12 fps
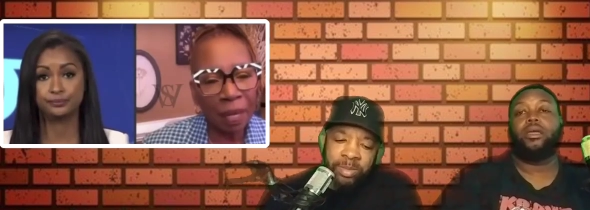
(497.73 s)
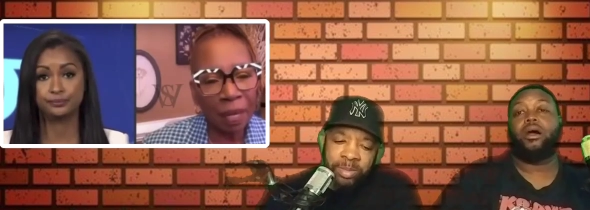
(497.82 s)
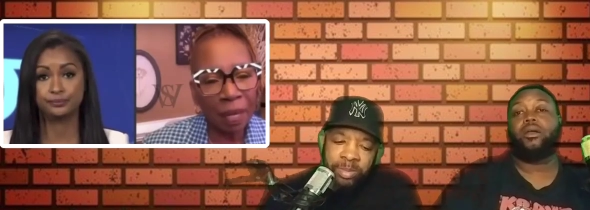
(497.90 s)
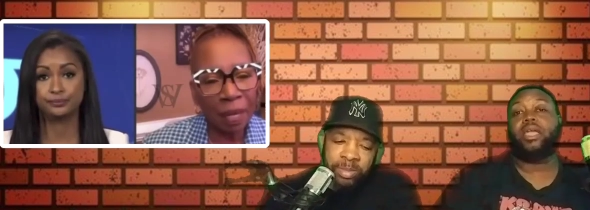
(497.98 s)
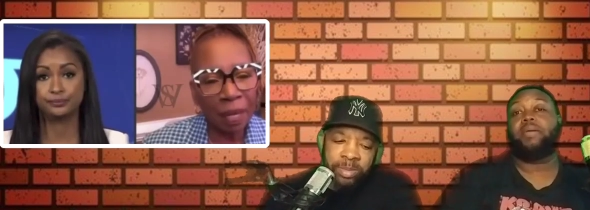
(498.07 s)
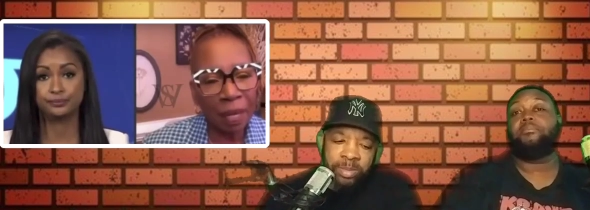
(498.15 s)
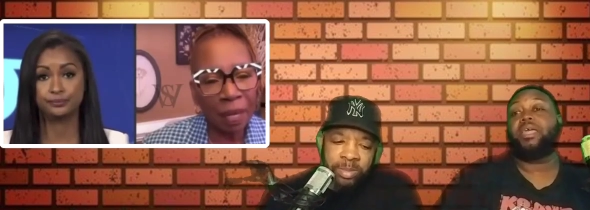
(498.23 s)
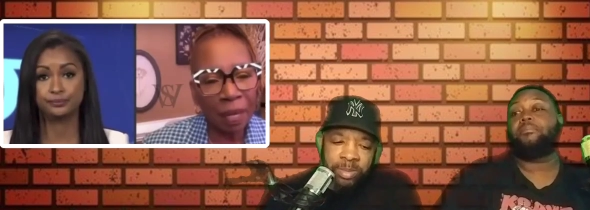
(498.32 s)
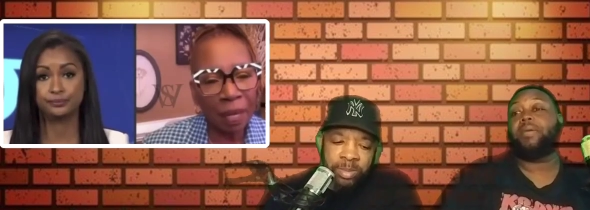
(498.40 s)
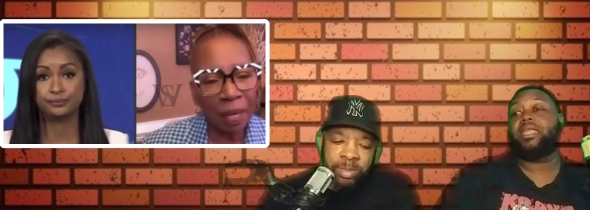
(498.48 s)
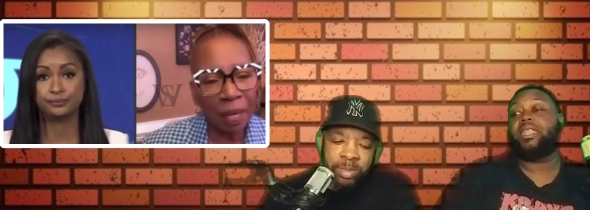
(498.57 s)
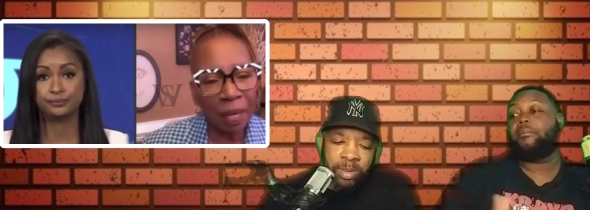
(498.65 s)
Speaker 1: okay they
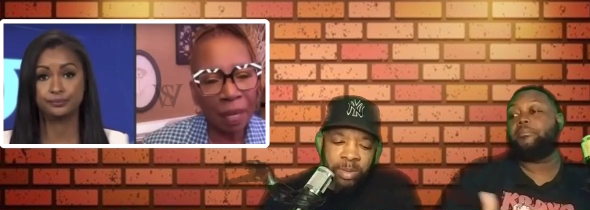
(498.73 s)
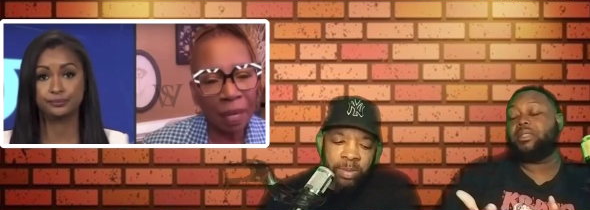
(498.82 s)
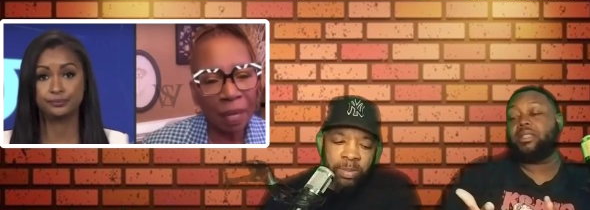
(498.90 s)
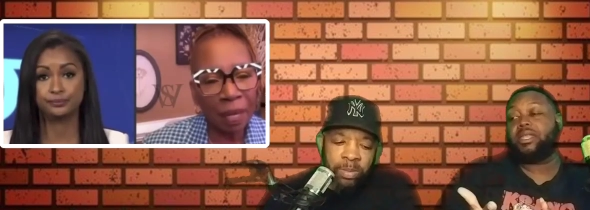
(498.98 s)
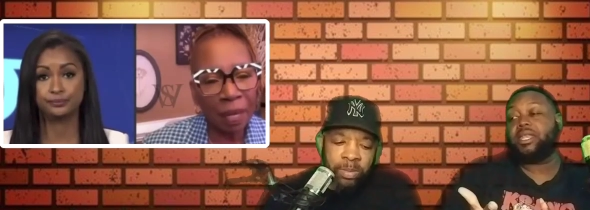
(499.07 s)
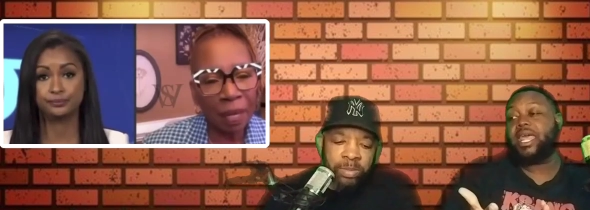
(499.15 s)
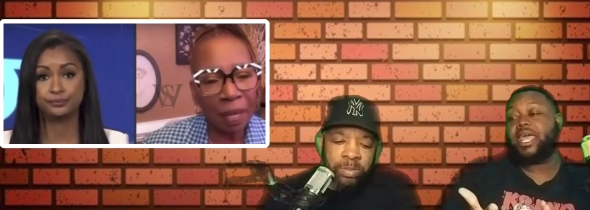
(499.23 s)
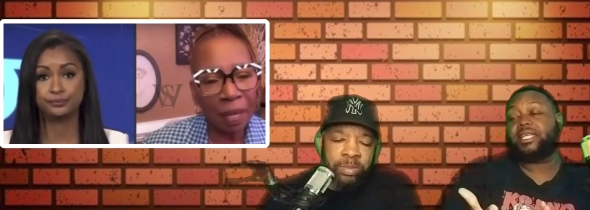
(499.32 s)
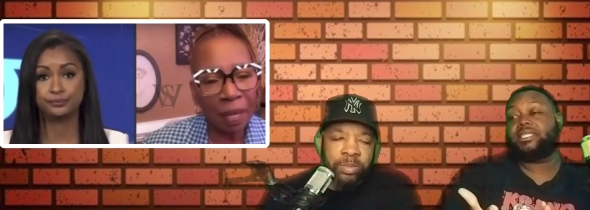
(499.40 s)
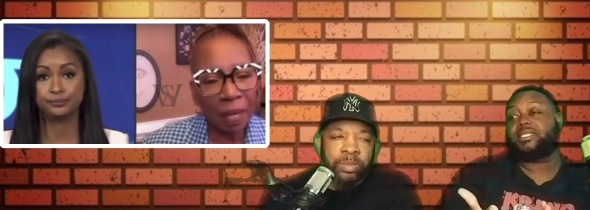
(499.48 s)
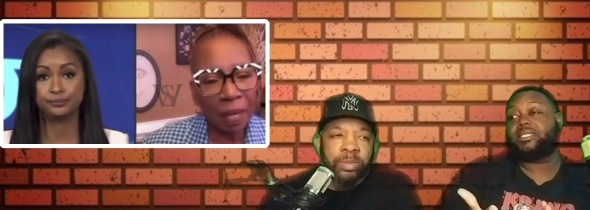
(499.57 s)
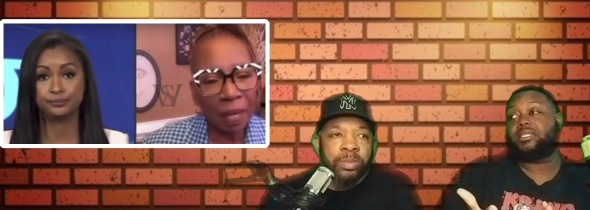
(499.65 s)
may not be the
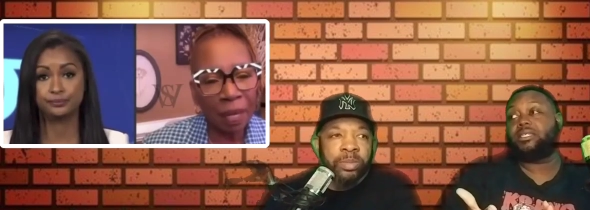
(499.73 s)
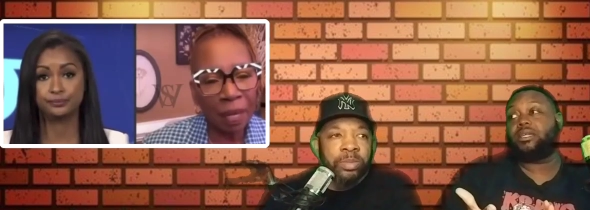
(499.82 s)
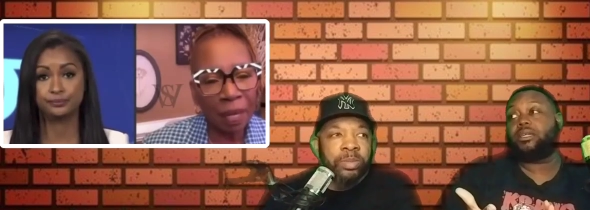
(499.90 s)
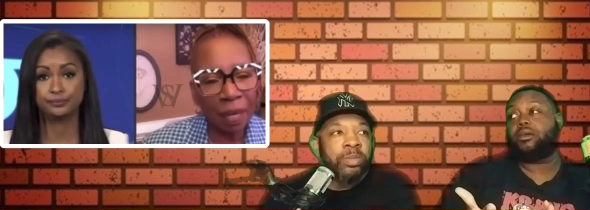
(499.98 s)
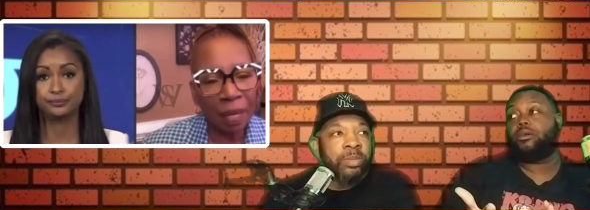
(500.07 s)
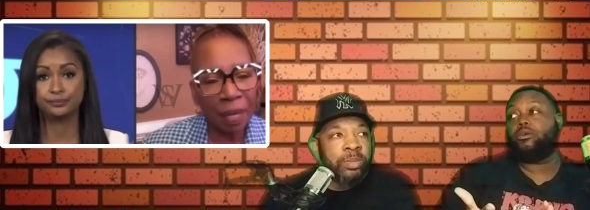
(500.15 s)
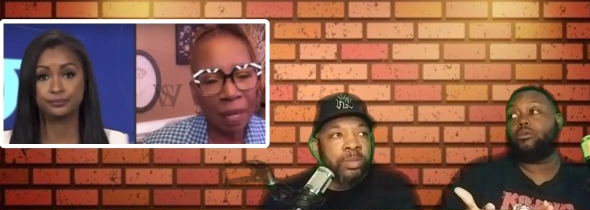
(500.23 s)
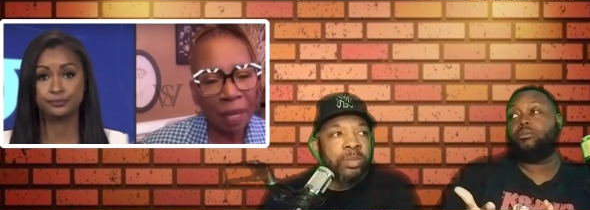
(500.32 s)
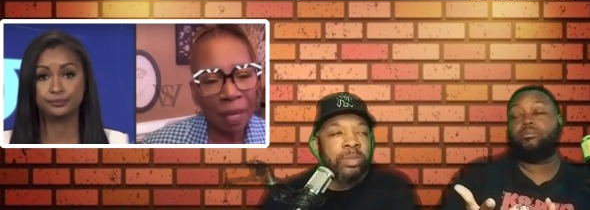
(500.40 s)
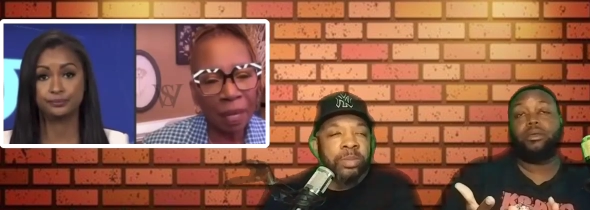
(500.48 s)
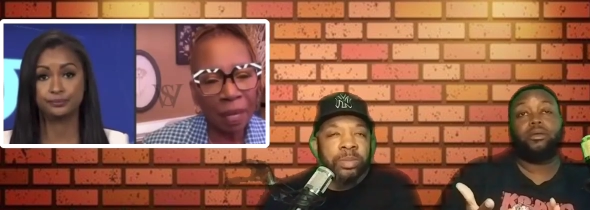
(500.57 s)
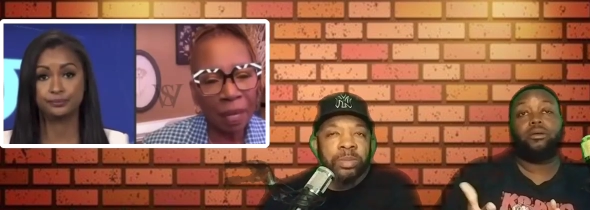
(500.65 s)
next you know
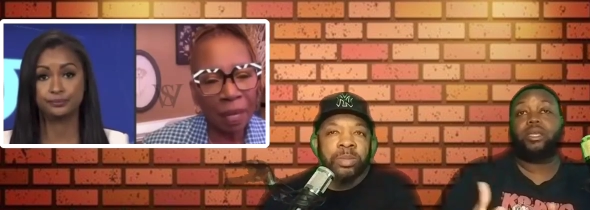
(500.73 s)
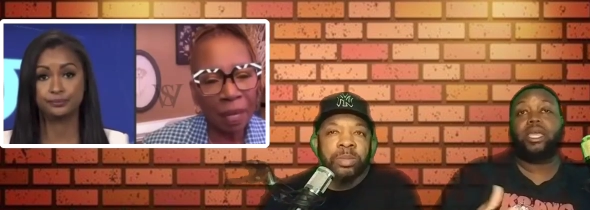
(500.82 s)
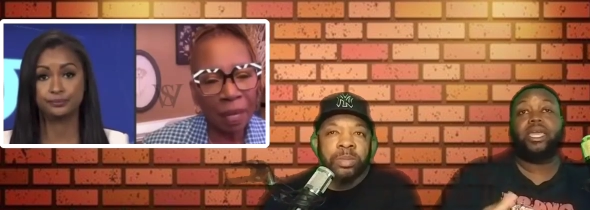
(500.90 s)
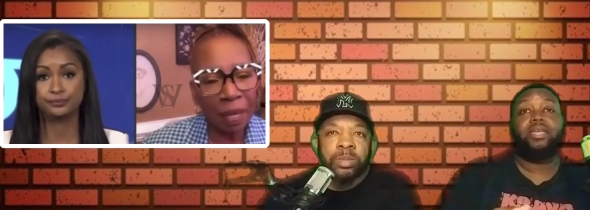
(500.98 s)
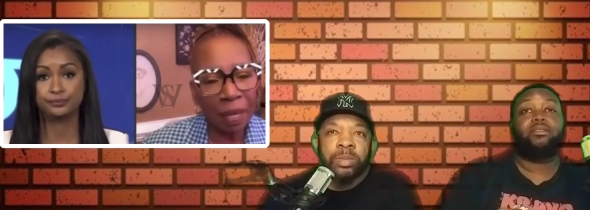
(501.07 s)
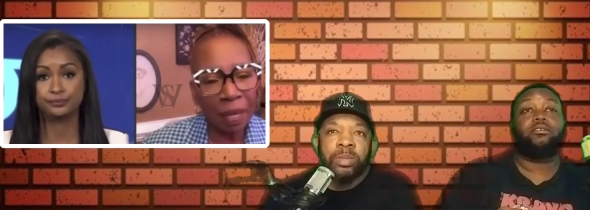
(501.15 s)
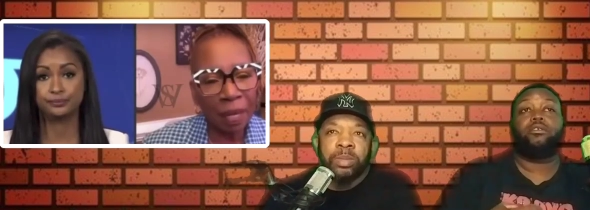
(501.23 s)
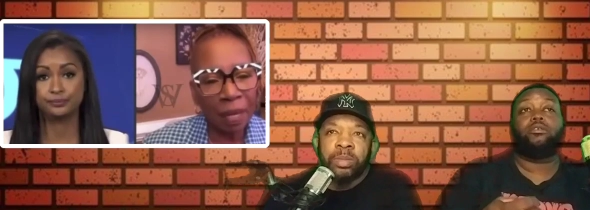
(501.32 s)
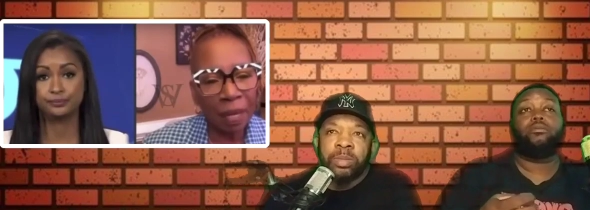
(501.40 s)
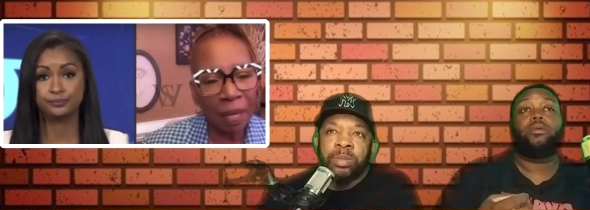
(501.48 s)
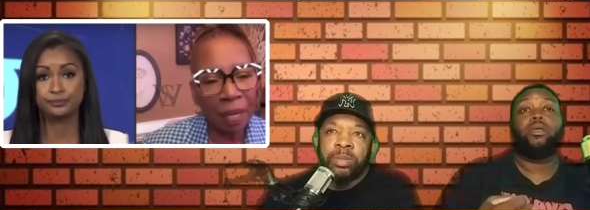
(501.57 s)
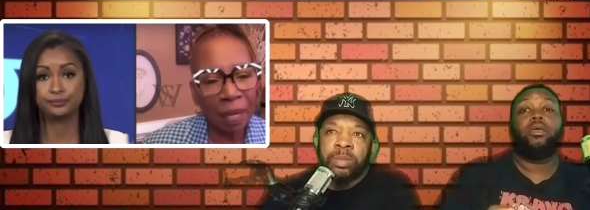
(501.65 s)
bill gates
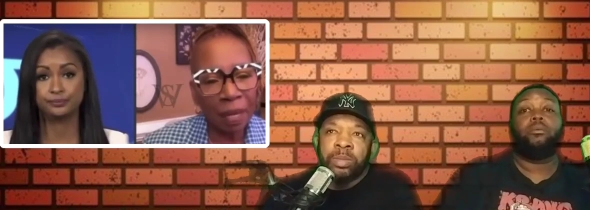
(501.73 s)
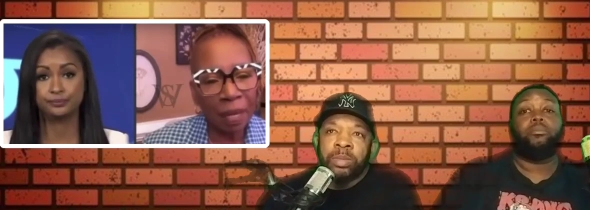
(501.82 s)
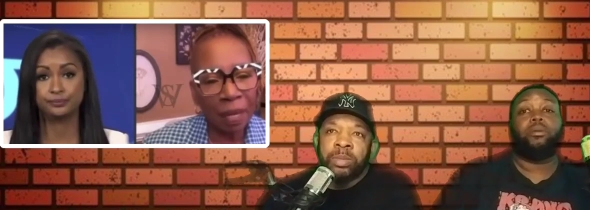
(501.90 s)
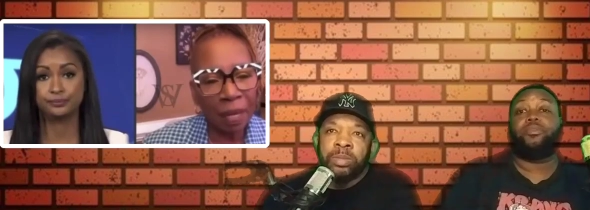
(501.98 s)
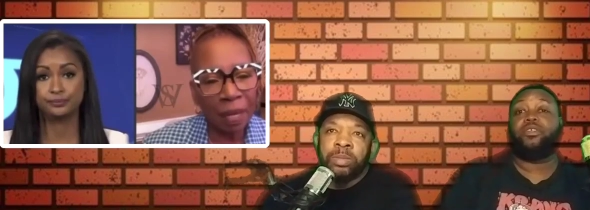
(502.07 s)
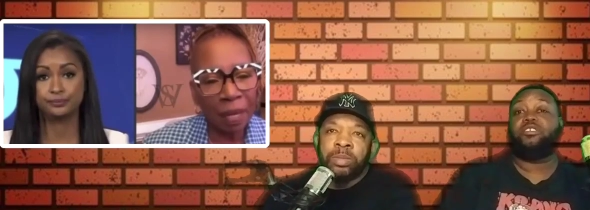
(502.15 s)
or but